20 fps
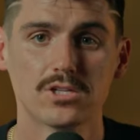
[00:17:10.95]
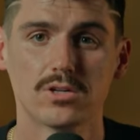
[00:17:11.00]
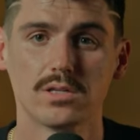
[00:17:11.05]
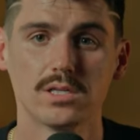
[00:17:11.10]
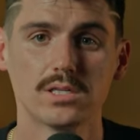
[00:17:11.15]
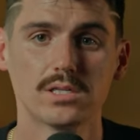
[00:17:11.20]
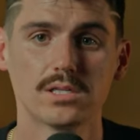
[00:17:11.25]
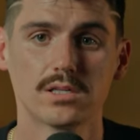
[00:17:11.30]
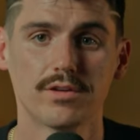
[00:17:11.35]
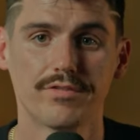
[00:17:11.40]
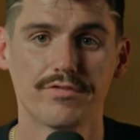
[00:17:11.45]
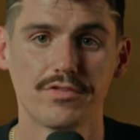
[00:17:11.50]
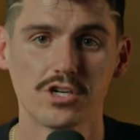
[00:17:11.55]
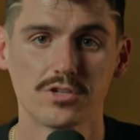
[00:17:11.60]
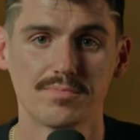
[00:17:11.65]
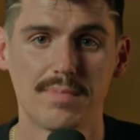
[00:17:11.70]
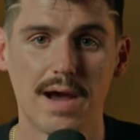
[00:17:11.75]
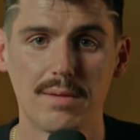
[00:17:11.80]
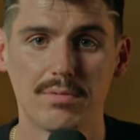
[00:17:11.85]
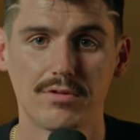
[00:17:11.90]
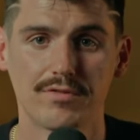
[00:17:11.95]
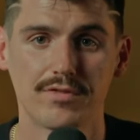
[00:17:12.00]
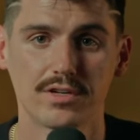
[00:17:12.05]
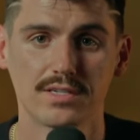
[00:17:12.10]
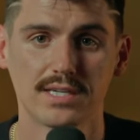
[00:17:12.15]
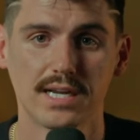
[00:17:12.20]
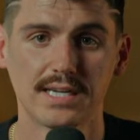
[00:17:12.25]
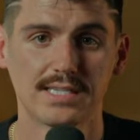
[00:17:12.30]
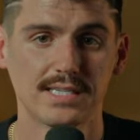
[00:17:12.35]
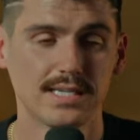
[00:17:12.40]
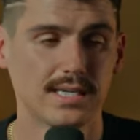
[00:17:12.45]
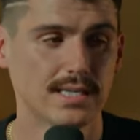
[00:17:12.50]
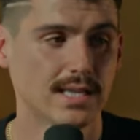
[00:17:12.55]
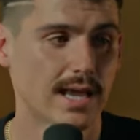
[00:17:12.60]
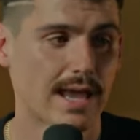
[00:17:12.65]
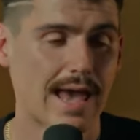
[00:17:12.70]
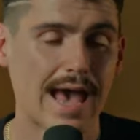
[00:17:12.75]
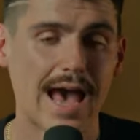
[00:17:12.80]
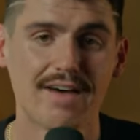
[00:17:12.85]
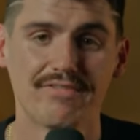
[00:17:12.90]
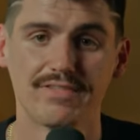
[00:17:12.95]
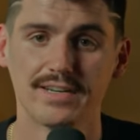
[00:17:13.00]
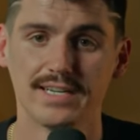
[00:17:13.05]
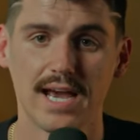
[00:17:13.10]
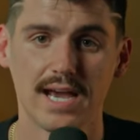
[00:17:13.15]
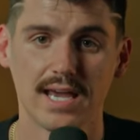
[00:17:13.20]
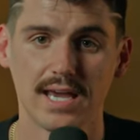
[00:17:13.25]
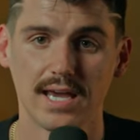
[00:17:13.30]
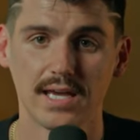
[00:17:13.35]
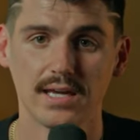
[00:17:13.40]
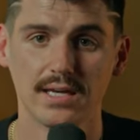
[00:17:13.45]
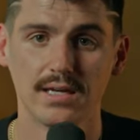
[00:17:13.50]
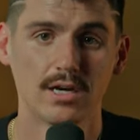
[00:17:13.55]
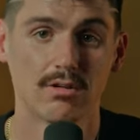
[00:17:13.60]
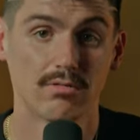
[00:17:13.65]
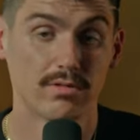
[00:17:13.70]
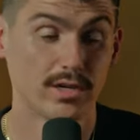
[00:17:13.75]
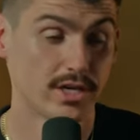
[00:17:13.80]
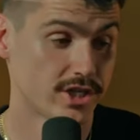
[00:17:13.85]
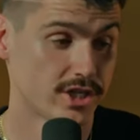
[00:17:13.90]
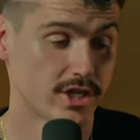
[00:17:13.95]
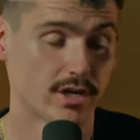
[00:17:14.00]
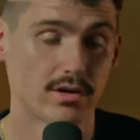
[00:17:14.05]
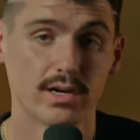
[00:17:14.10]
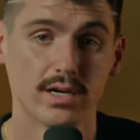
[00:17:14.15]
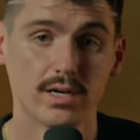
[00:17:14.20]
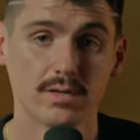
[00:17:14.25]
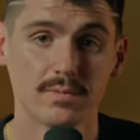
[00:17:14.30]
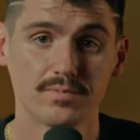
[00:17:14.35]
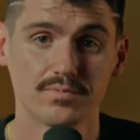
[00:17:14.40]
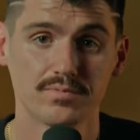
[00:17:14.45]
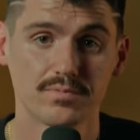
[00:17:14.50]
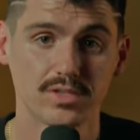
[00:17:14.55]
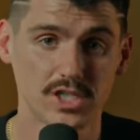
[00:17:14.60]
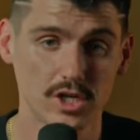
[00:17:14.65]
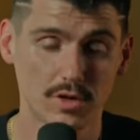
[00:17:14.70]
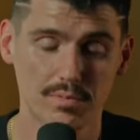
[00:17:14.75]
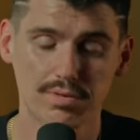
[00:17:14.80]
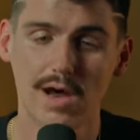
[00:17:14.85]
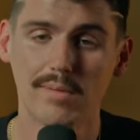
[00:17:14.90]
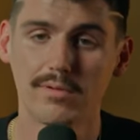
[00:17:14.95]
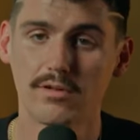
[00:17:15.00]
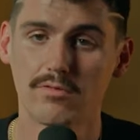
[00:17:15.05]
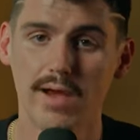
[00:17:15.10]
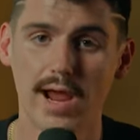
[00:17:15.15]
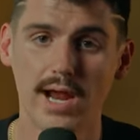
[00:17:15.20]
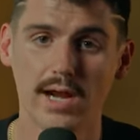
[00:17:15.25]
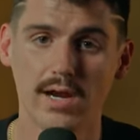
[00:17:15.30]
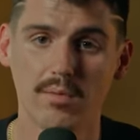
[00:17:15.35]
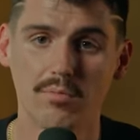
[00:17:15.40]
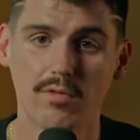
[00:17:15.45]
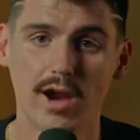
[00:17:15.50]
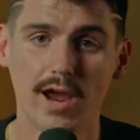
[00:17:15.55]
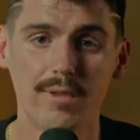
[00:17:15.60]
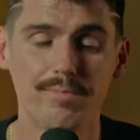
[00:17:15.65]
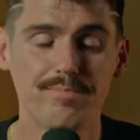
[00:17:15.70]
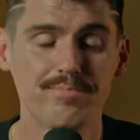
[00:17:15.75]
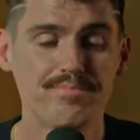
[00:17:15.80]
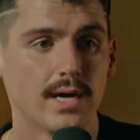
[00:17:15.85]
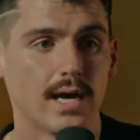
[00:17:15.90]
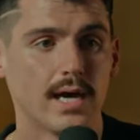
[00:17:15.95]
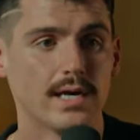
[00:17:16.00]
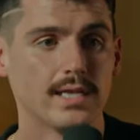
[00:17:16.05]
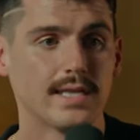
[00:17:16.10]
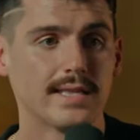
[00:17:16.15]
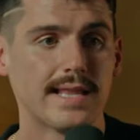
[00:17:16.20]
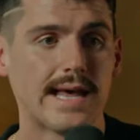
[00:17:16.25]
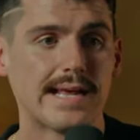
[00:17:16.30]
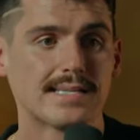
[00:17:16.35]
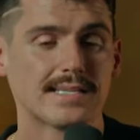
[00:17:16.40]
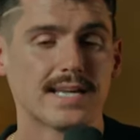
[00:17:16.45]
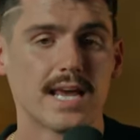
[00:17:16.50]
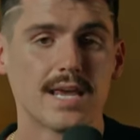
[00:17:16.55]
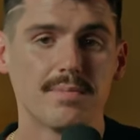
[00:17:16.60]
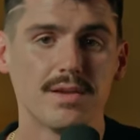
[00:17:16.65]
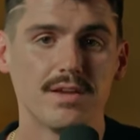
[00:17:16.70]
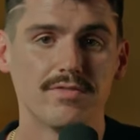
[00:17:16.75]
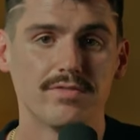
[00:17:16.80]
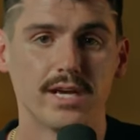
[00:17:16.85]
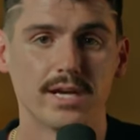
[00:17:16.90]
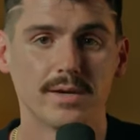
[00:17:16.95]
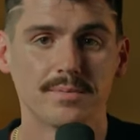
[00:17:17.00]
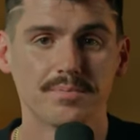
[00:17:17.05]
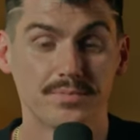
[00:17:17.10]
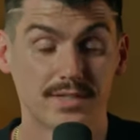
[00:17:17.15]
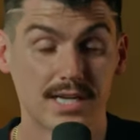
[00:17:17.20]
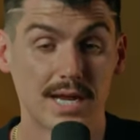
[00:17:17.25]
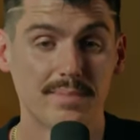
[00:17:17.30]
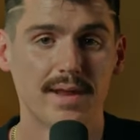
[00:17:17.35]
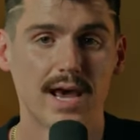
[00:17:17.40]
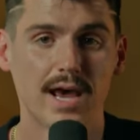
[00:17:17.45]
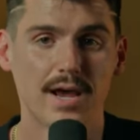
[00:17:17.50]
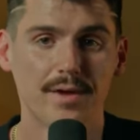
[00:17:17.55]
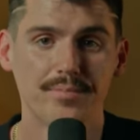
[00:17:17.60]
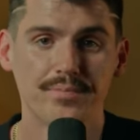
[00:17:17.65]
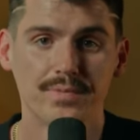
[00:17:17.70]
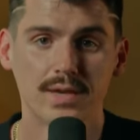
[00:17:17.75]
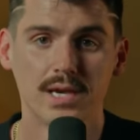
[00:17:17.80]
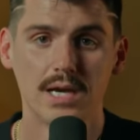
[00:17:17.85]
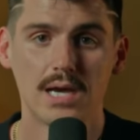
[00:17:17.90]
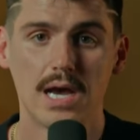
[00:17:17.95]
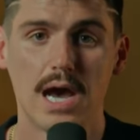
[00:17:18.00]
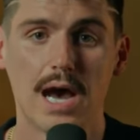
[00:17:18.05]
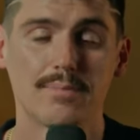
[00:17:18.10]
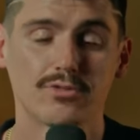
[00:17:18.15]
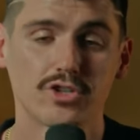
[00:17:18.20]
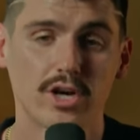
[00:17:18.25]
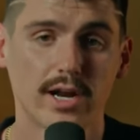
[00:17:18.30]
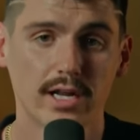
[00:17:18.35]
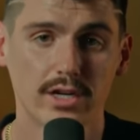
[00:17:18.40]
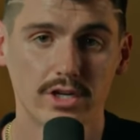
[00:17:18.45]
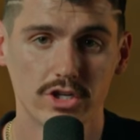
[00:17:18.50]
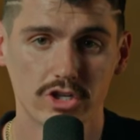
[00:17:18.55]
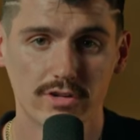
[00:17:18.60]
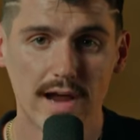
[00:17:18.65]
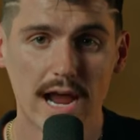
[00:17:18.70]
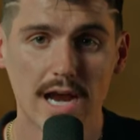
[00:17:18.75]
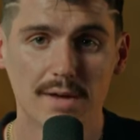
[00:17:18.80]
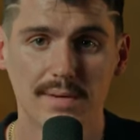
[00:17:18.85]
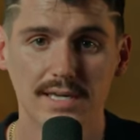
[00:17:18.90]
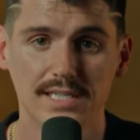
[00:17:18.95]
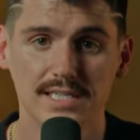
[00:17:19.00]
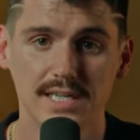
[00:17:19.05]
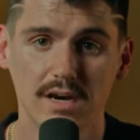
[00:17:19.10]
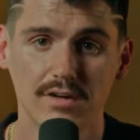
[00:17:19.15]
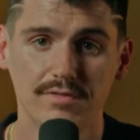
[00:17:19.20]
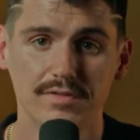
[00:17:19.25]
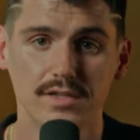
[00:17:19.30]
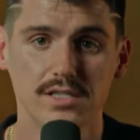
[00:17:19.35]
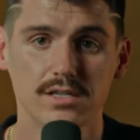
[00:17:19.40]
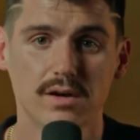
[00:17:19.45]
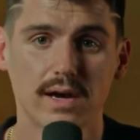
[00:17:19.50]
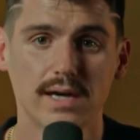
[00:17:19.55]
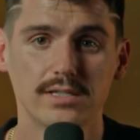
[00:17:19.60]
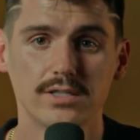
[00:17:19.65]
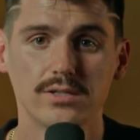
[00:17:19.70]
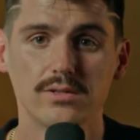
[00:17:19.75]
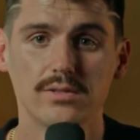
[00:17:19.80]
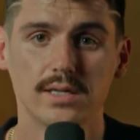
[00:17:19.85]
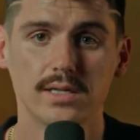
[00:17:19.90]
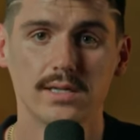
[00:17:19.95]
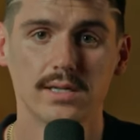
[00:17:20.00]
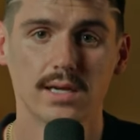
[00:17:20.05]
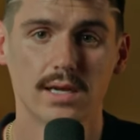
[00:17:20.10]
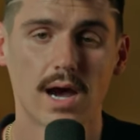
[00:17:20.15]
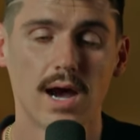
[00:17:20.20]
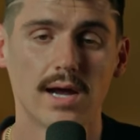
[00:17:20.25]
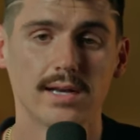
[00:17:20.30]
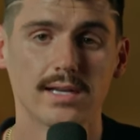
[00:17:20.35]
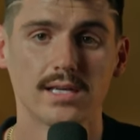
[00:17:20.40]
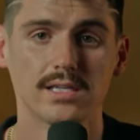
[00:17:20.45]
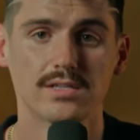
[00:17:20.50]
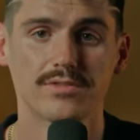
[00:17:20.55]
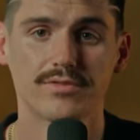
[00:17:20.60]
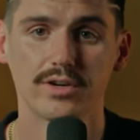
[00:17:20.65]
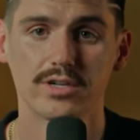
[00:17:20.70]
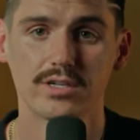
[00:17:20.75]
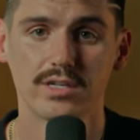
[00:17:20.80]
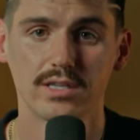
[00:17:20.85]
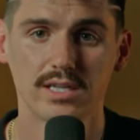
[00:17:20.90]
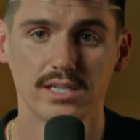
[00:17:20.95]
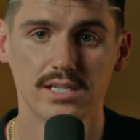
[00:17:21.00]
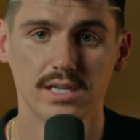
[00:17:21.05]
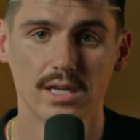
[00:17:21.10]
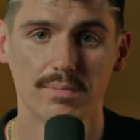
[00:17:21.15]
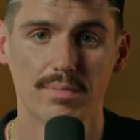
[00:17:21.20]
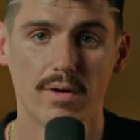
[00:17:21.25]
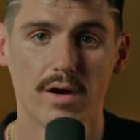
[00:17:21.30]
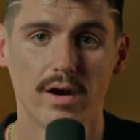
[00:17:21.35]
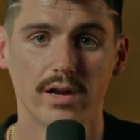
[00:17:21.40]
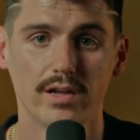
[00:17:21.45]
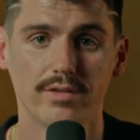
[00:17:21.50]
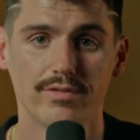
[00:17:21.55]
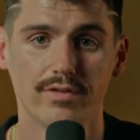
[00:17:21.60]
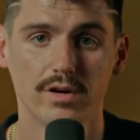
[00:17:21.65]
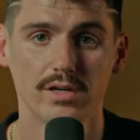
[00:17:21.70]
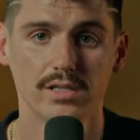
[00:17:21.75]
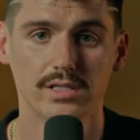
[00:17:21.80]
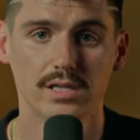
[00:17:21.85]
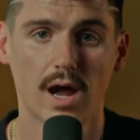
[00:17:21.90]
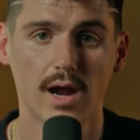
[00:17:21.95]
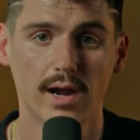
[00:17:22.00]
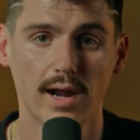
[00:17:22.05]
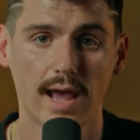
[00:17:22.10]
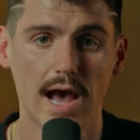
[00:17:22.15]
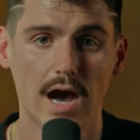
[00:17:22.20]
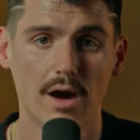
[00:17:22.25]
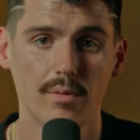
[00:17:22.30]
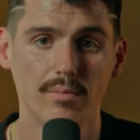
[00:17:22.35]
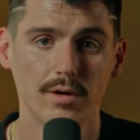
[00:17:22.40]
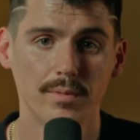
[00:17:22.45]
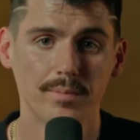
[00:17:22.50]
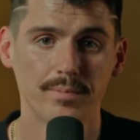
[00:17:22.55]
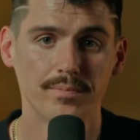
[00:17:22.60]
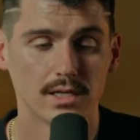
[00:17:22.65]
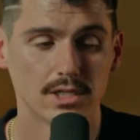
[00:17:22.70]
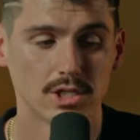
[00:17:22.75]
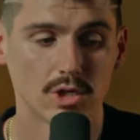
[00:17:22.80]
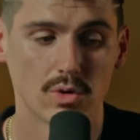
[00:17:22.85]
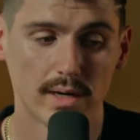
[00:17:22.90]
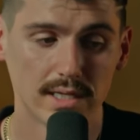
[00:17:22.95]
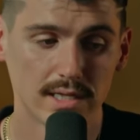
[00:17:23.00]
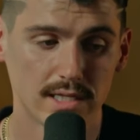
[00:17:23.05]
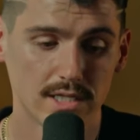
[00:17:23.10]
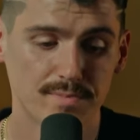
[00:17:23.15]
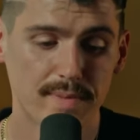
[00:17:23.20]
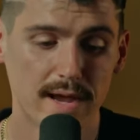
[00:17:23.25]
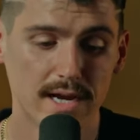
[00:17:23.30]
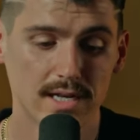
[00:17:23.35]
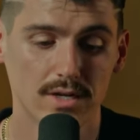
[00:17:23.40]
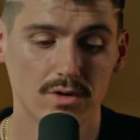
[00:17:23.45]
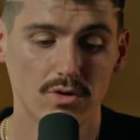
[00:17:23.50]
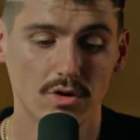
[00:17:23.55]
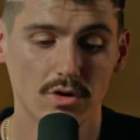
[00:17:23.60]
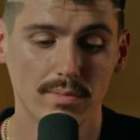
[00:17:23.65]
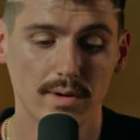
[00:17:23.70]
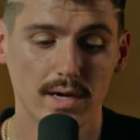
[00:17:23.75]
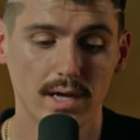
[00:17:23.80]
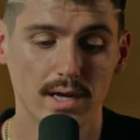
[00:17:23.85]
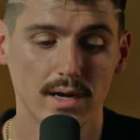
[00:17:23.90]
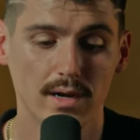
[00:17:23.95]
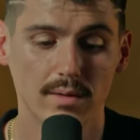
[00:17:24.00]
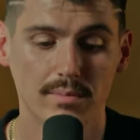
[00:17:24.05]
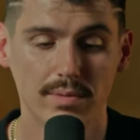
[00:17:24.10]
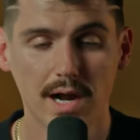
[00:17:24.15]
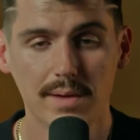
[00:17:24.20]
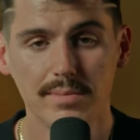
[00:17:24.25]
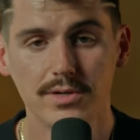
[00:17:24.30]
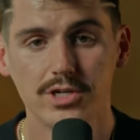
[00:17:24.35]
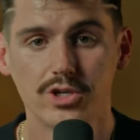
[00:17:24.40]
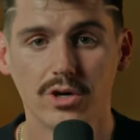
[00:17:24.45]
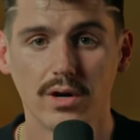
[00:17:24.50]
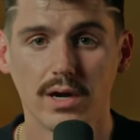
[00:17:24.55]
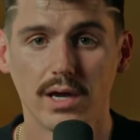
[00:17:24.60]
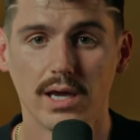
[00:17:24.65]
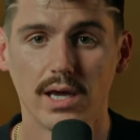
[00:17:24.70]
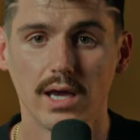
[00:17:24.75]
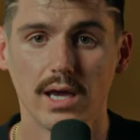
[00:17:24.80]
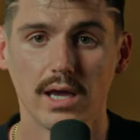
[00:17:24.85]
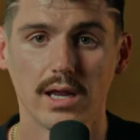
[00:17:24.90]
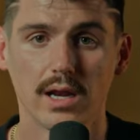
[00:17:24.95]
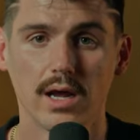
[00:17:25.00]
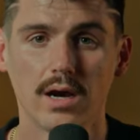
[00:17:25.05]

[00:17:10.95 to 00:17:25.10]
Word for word: So this is the first Bible verse I see in like half a decade. Reassuring, still probably random, right? And then that same evening, same day, I'm trying to distract myself, and so I tune into Kanye's first listening party for his Donda album. It's quite the spectacle, but but I'm enjoying it, you